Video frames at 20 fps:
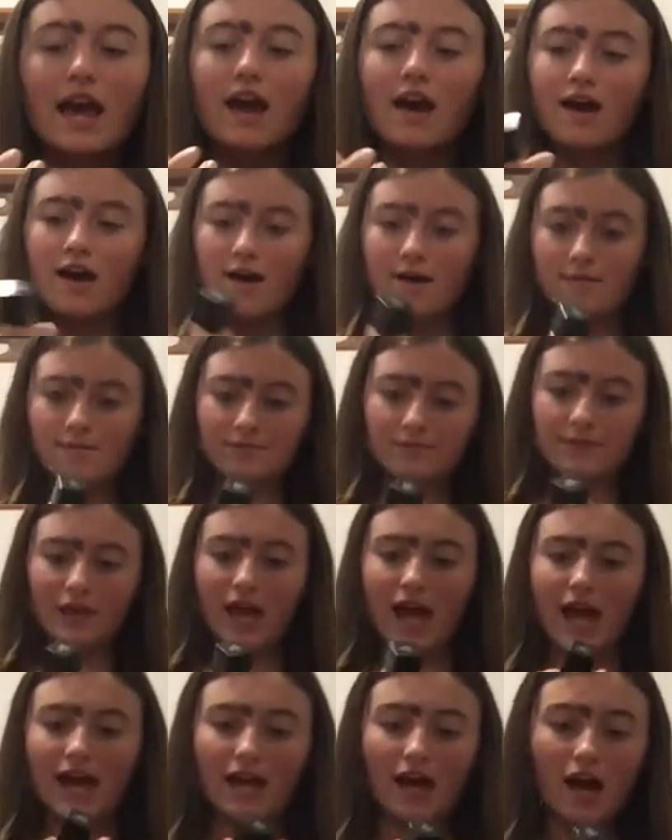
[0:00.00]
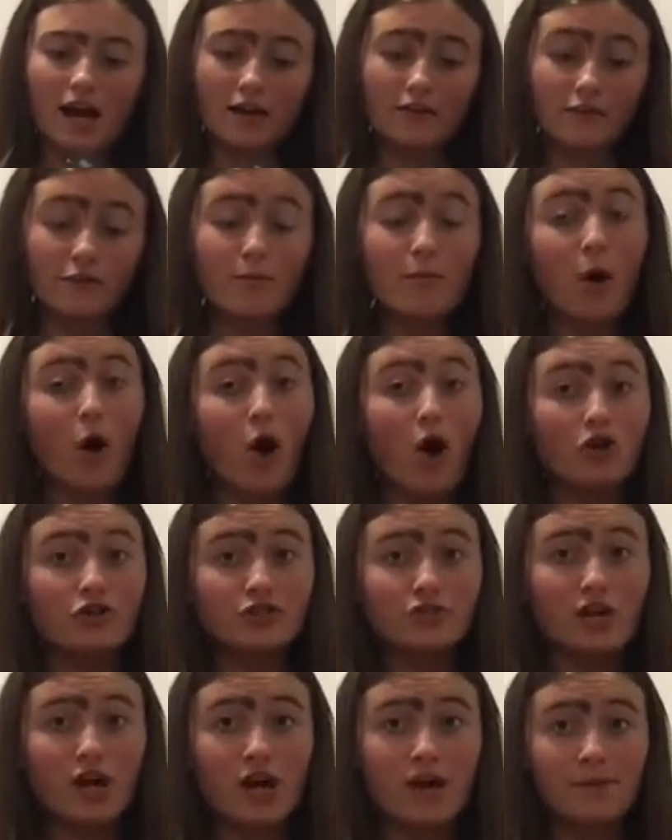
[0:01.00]
Um, I got it from
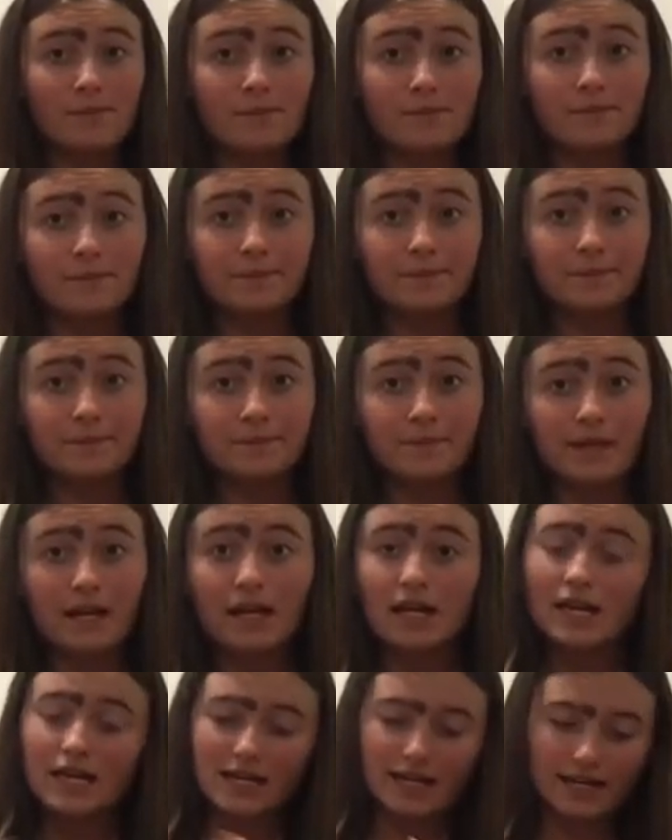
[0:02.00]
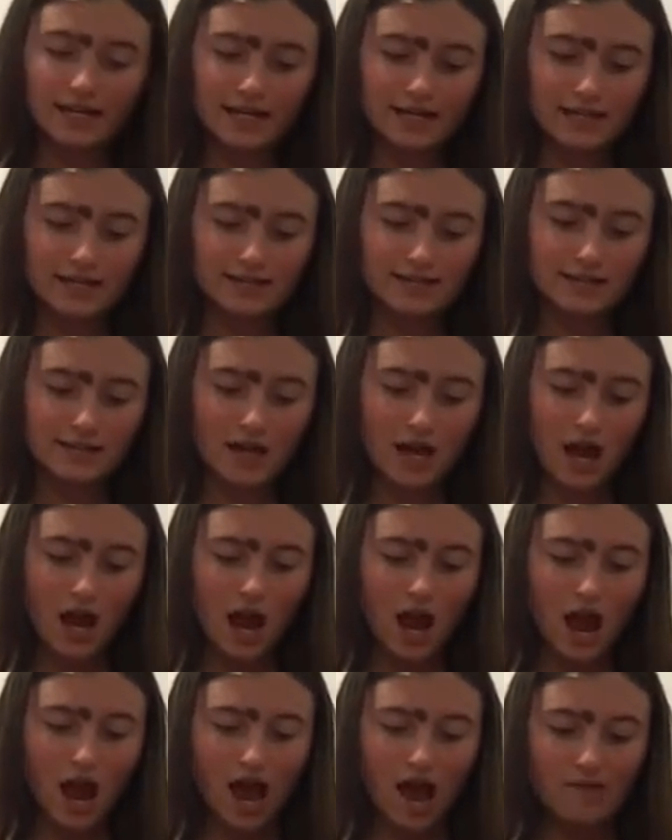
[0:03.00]
Ulta and
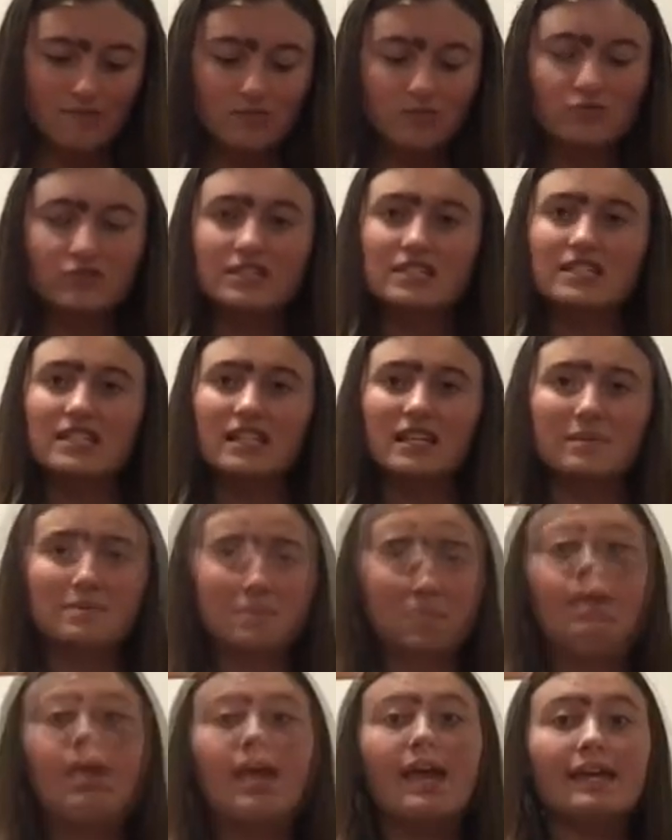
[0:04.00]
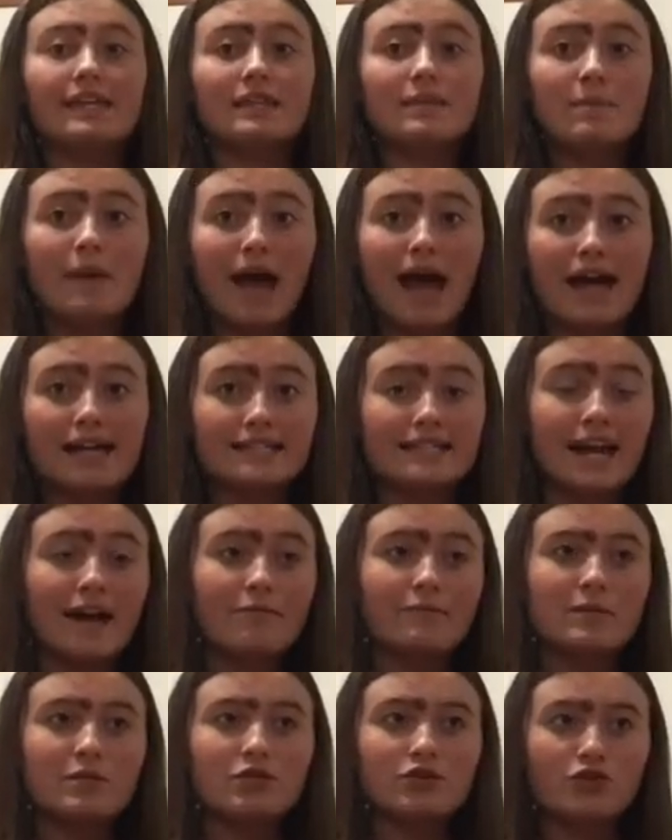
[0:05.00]
I've been recently obsessed. In the past,
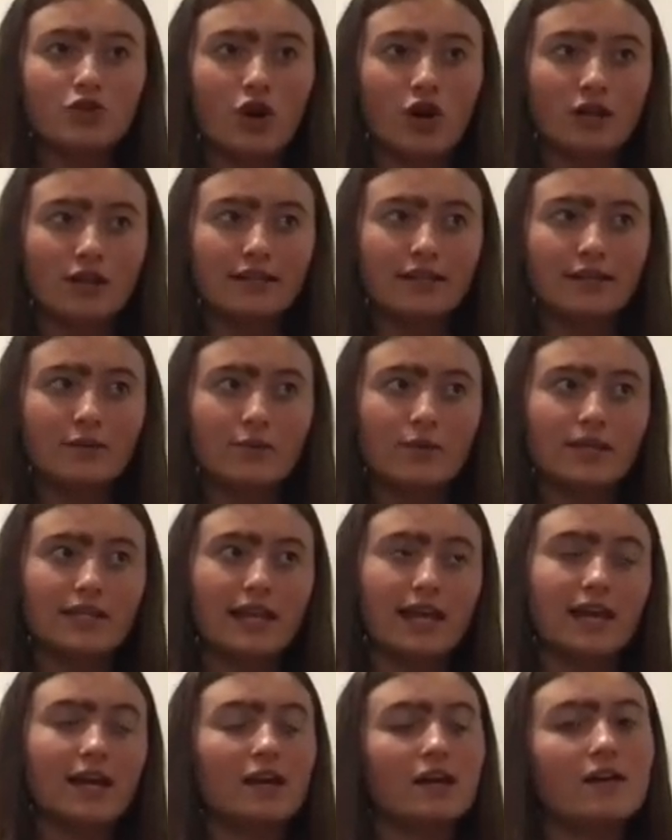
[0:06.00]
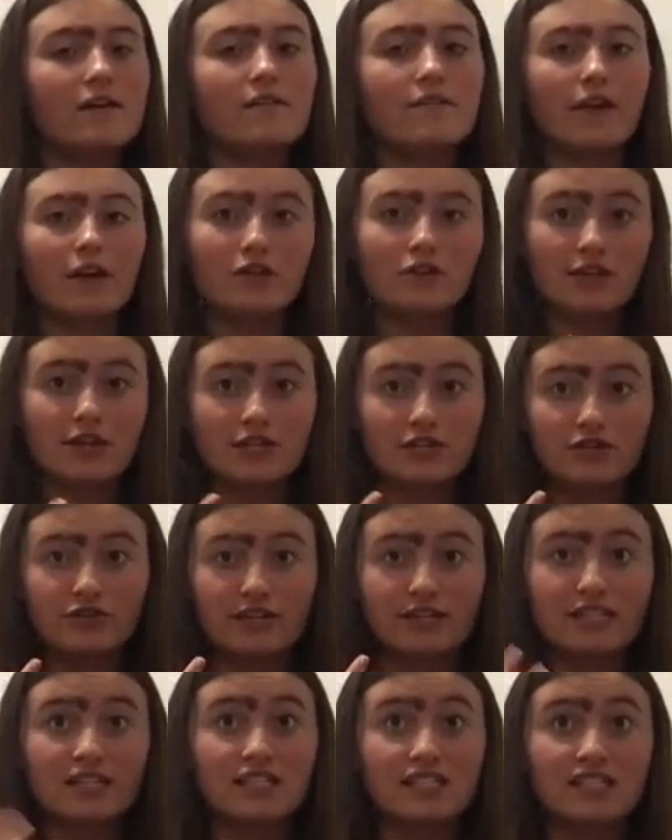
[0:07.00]
I've been struggling with like foundation
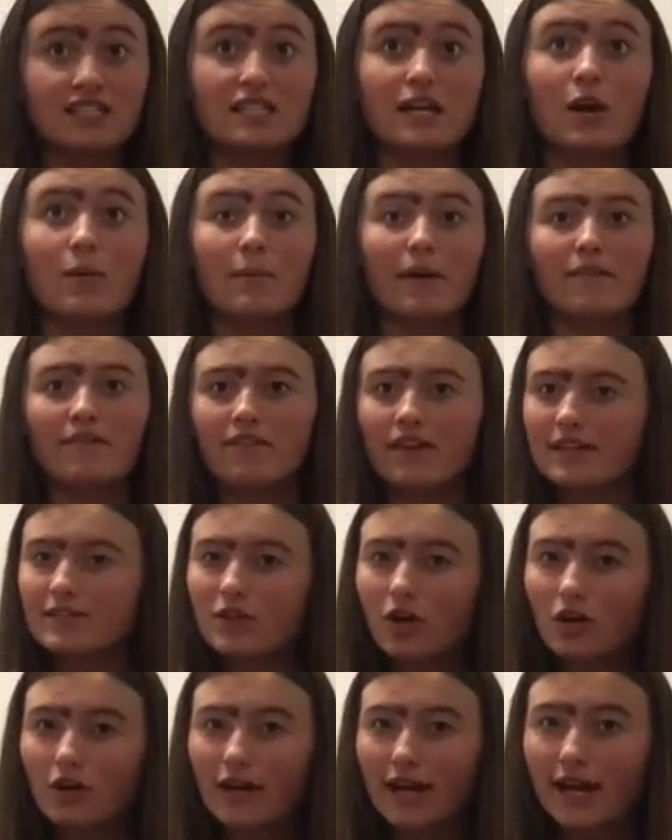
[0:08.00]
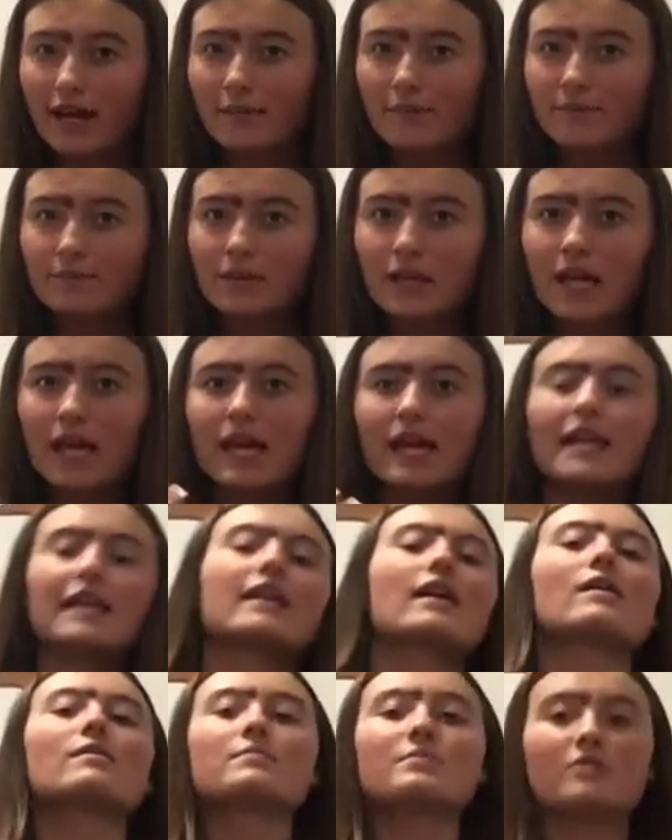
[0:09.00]
that doesn't stay on my face all day and
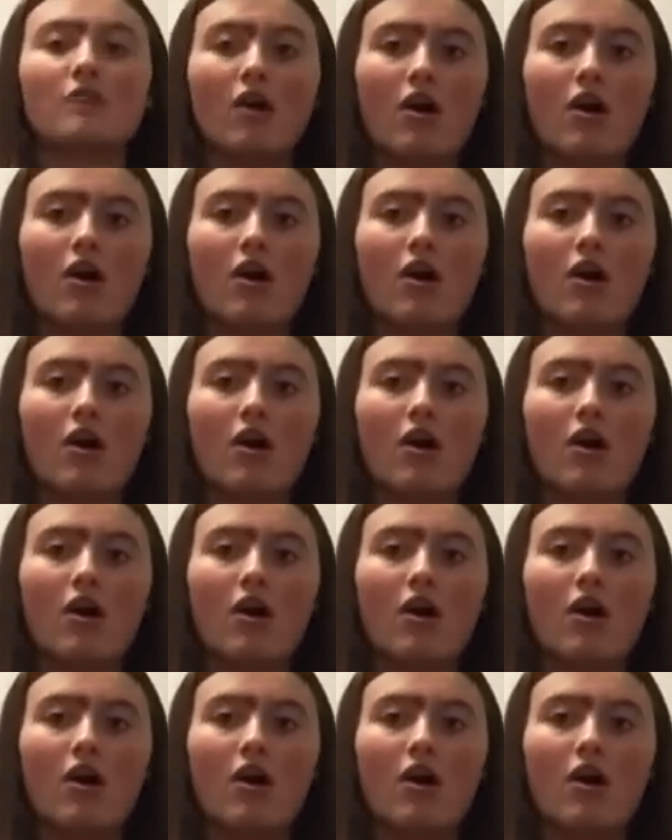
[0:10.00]
it comes